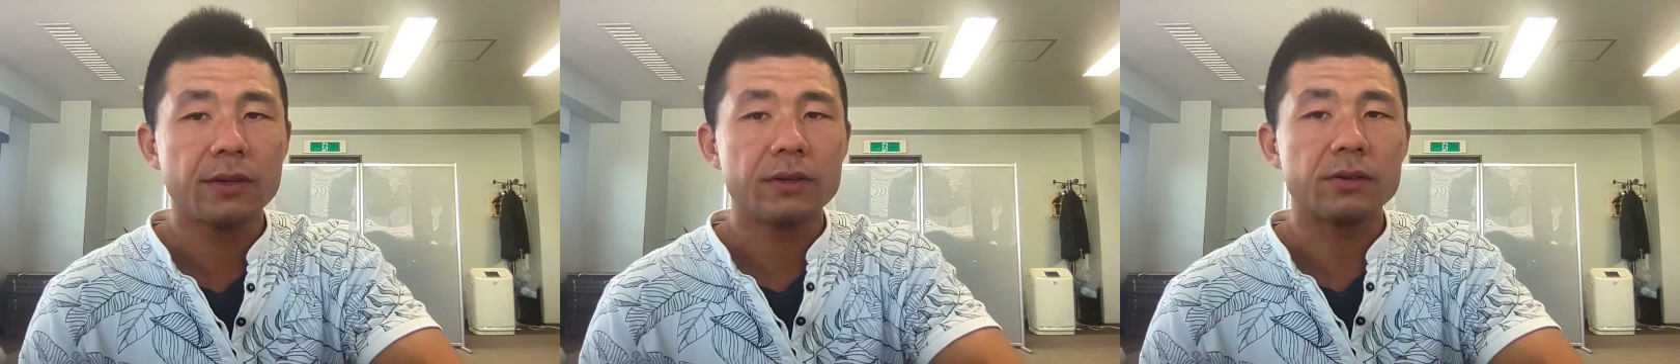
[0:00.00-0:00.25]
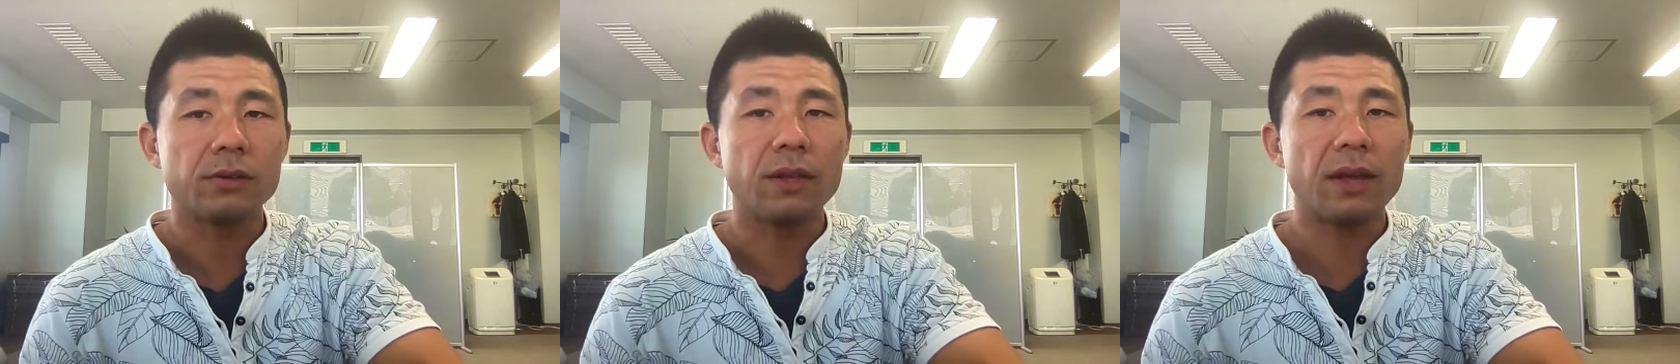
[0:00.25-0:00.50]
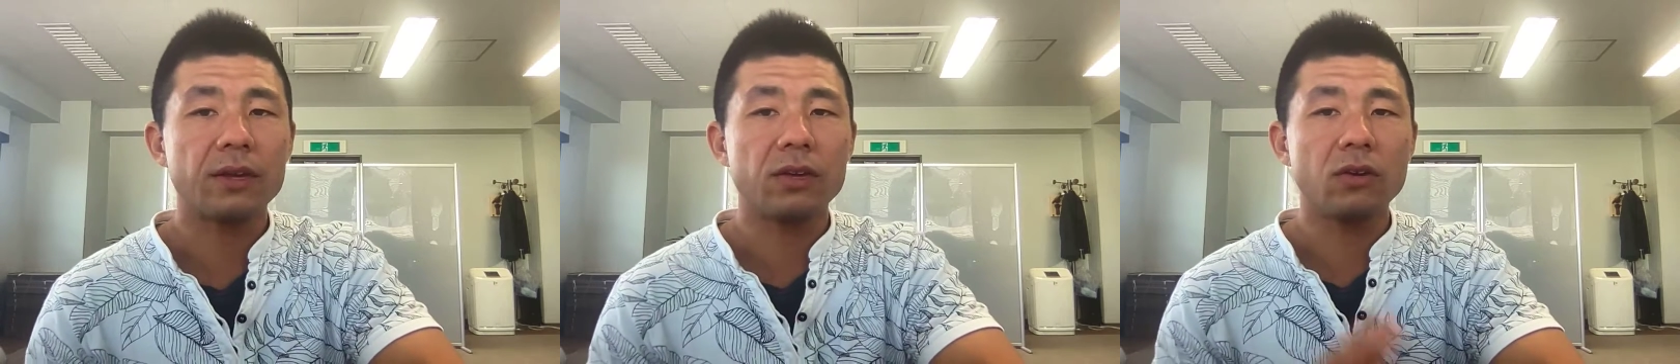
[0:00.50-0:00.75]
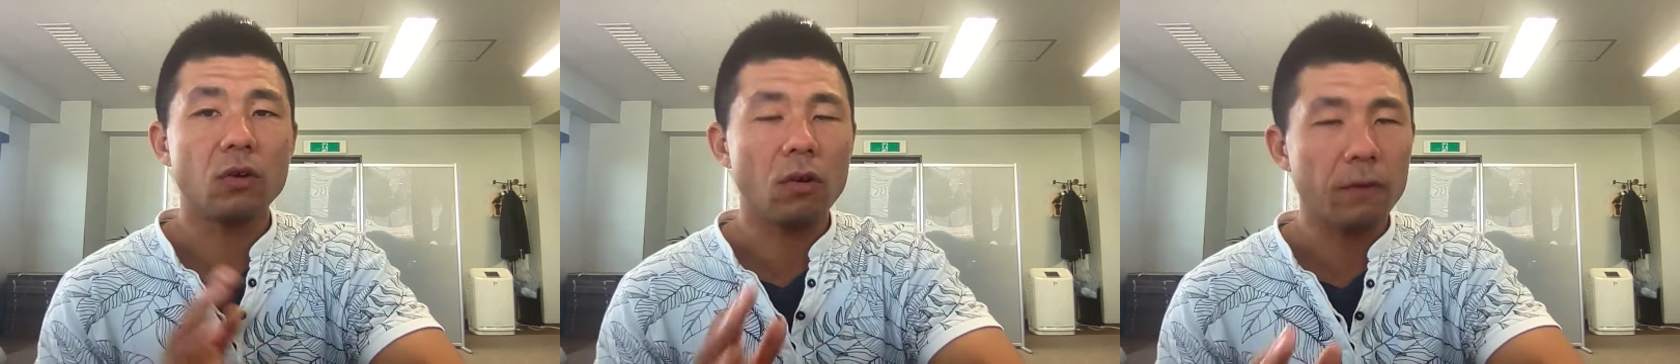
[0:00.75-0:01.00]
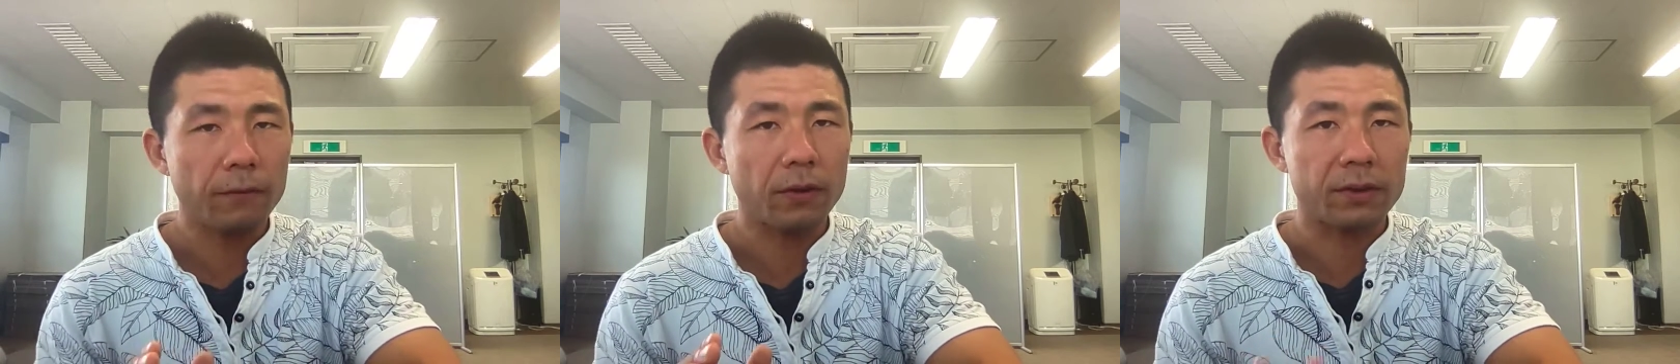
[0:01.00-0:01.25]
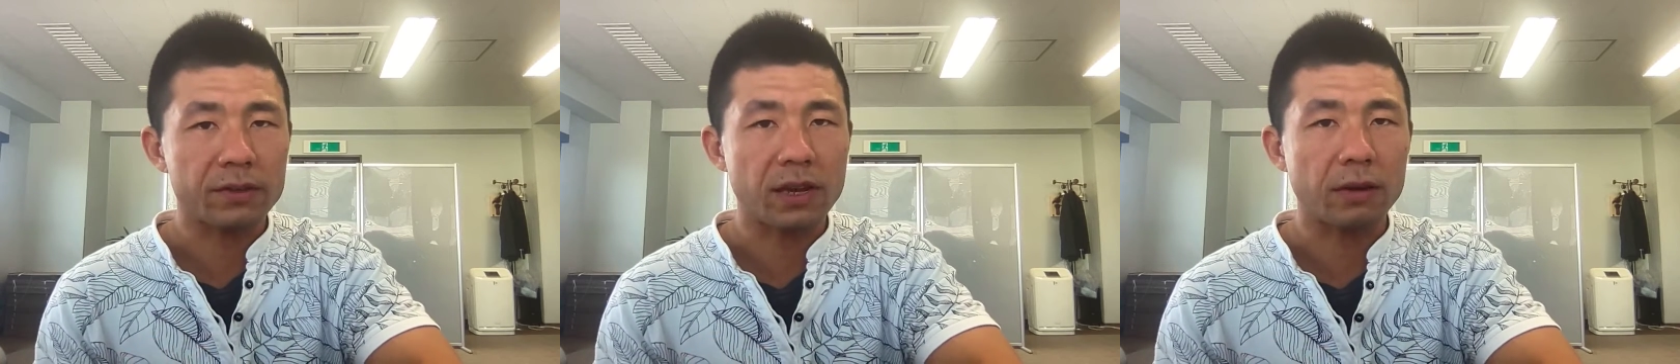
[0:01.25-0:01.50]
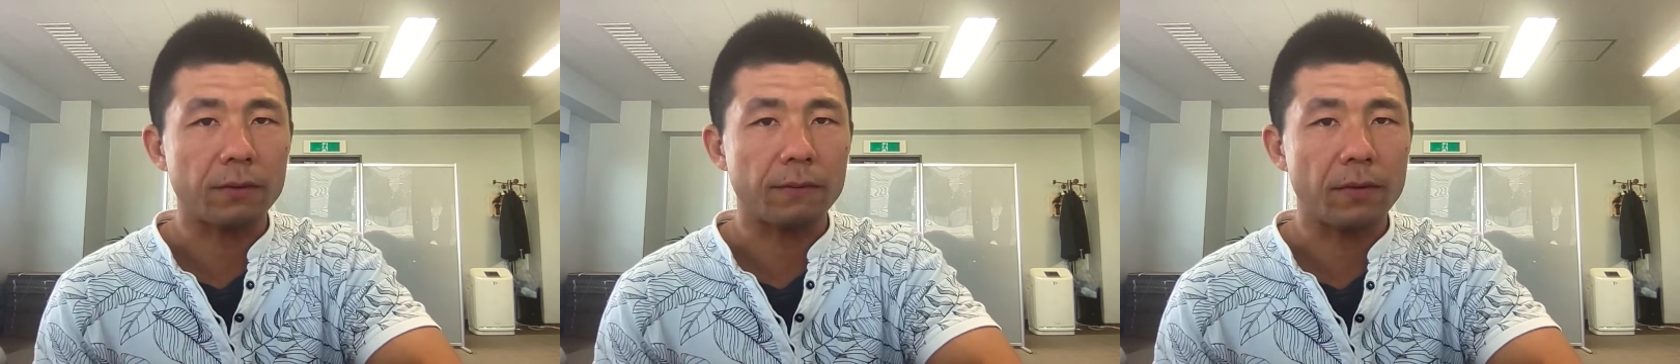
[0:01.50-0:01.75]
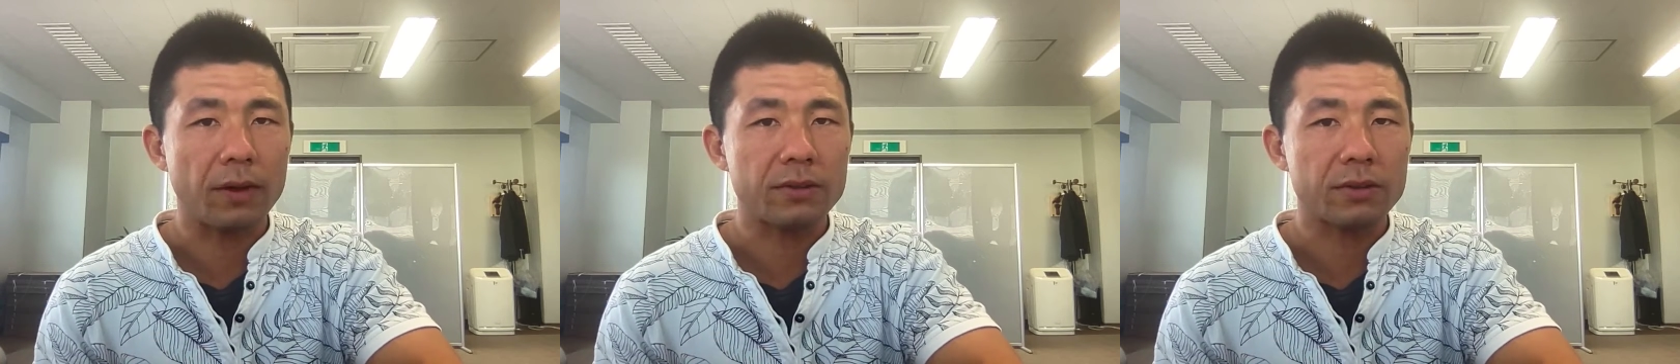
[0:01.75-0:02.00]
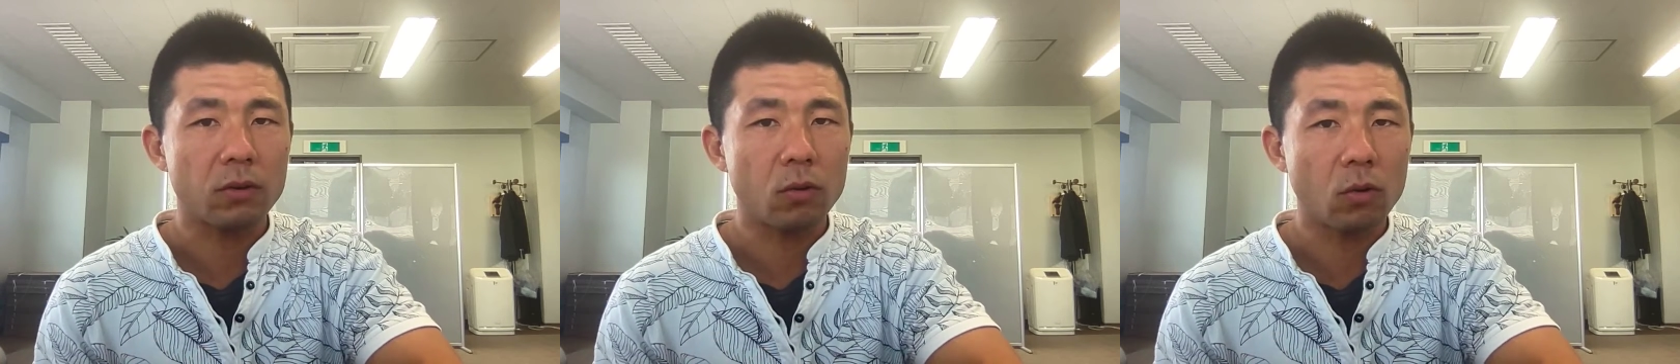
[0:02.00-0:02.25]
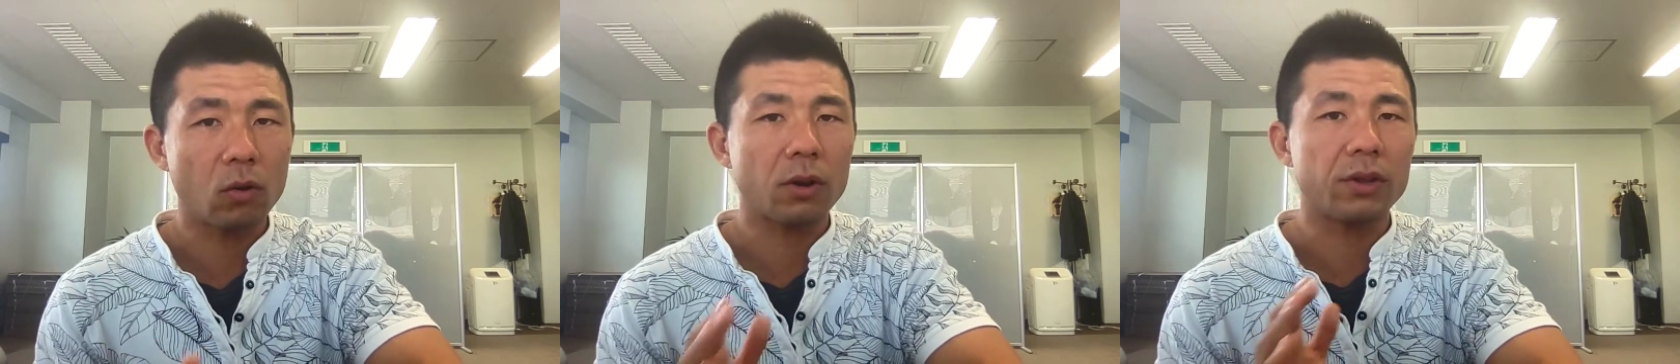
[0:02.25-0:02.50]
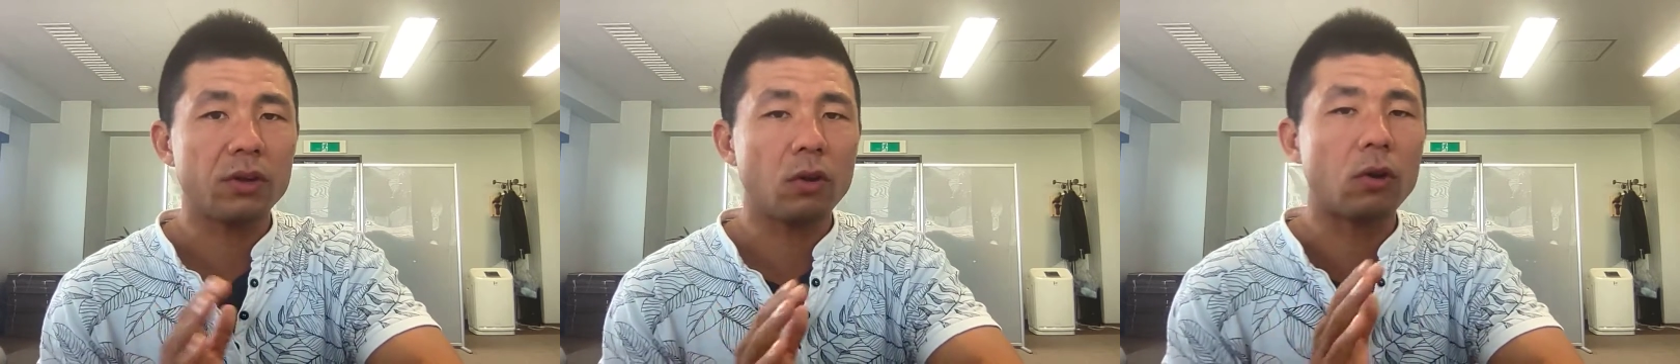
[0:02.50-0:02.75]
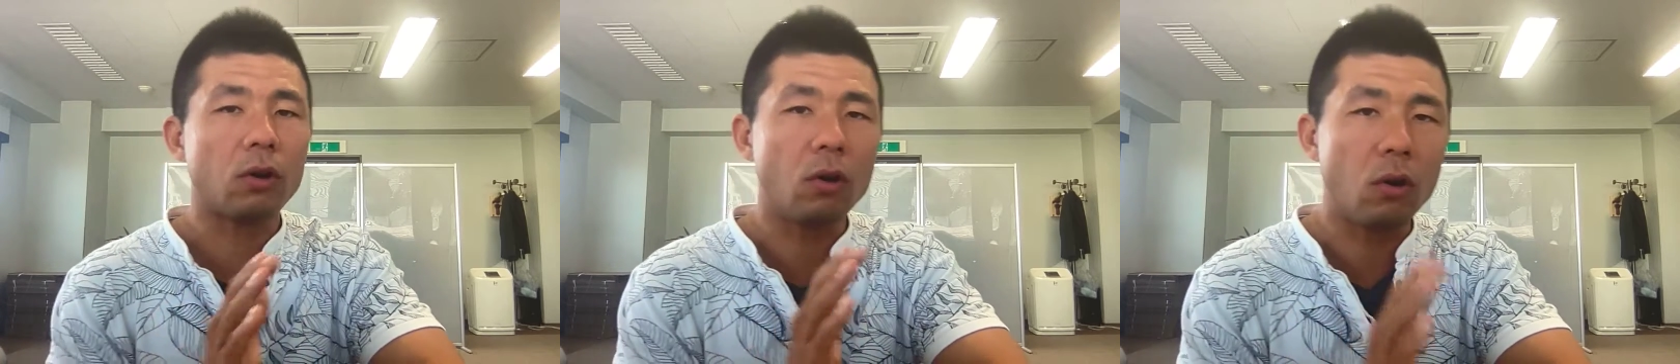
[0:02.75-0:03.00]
So like you offer a sacrifice or you're